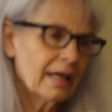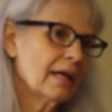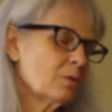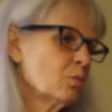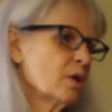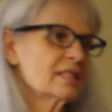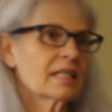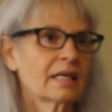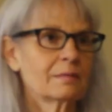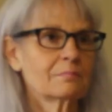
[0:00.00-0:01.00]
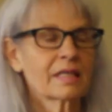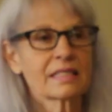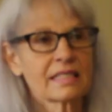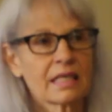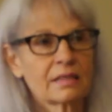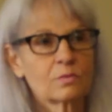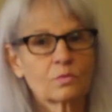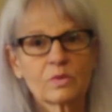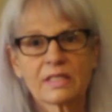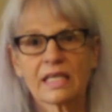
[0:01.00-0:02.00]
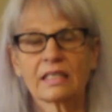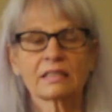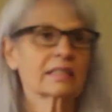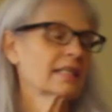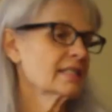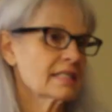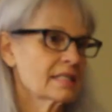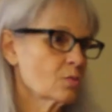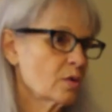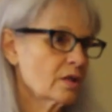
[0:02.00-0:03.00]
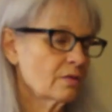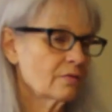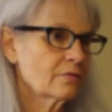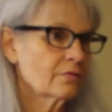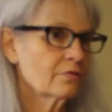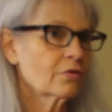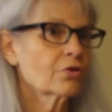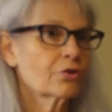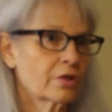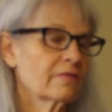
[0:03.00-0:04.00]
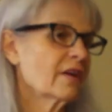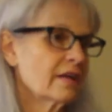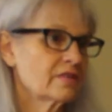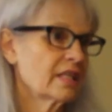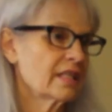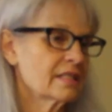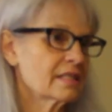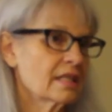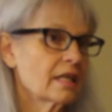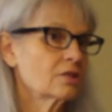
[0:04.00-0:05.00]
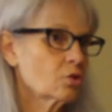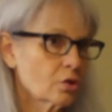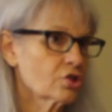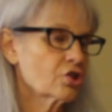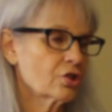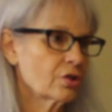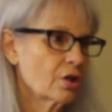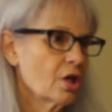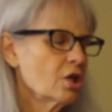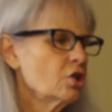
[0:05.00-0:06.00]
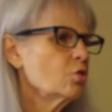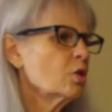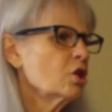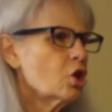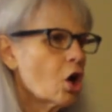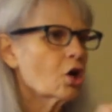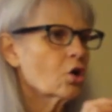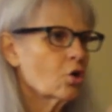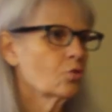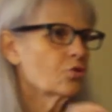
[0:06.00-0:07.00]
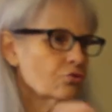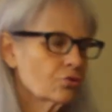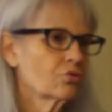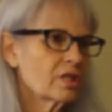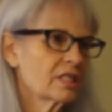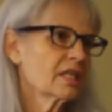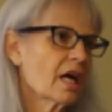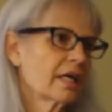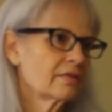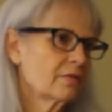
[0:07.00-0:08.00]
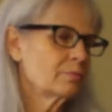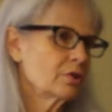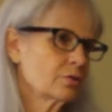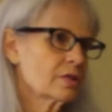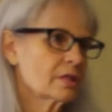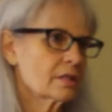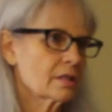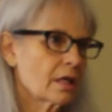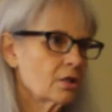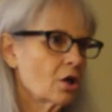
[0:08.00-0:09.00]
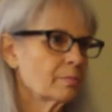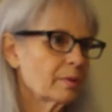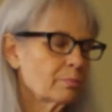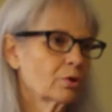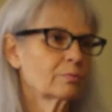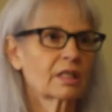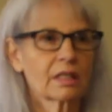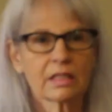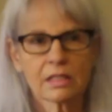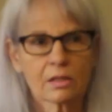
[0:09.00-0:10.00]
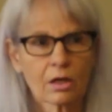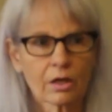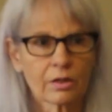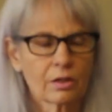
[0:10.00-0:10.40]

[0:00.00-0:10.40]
At one time, my son was held against his will for 35 days and tortured. You cannot go through these kind of abuses and not be permanently scarred,